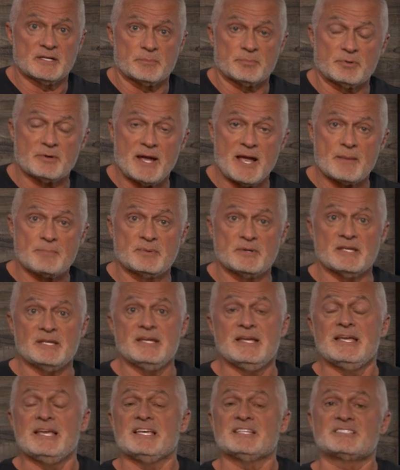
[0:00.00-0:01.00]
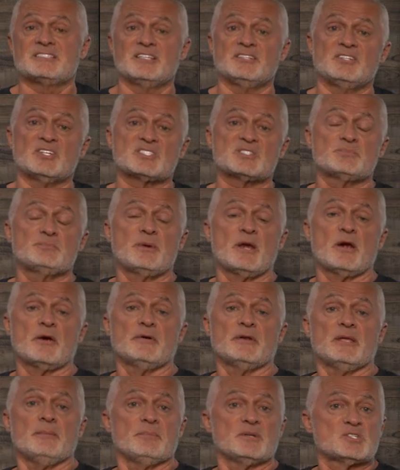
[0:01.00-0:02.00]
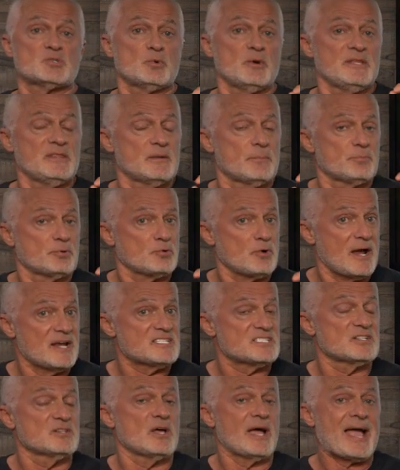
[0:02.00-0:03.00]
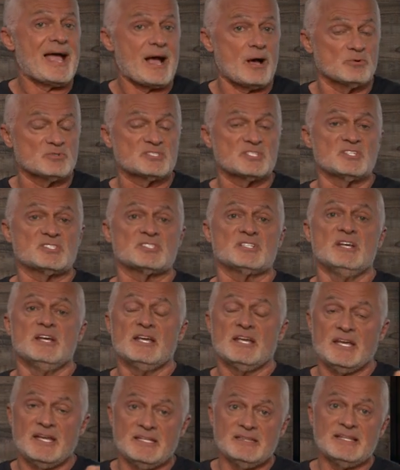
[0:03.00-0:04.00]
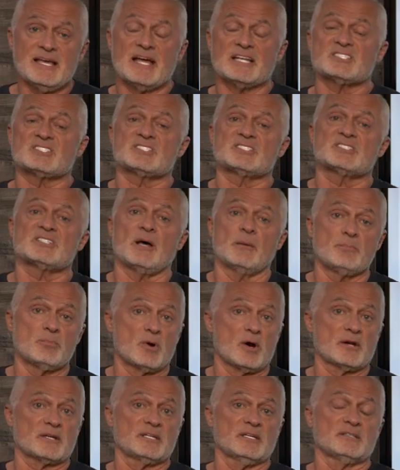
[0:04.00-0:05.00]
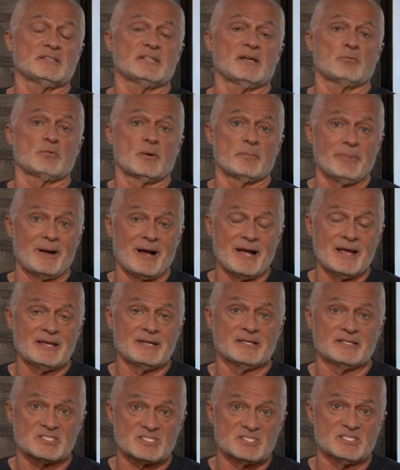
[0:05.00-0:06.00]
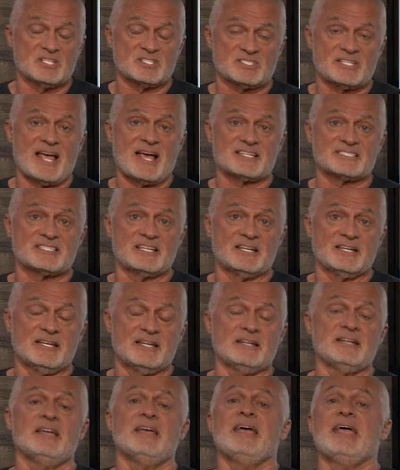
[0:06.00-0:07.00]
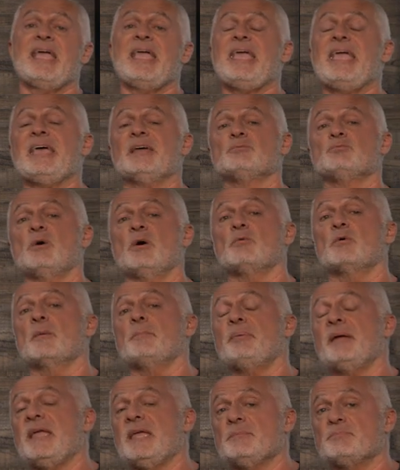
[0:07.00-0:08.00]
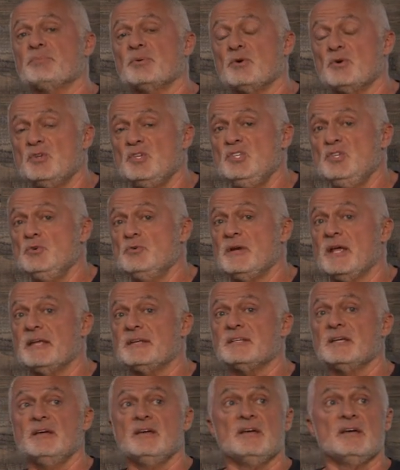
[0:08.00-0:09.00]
a property is the disparity between the price of the houses in that submarket that we're buying this asset in and what we're paying per unit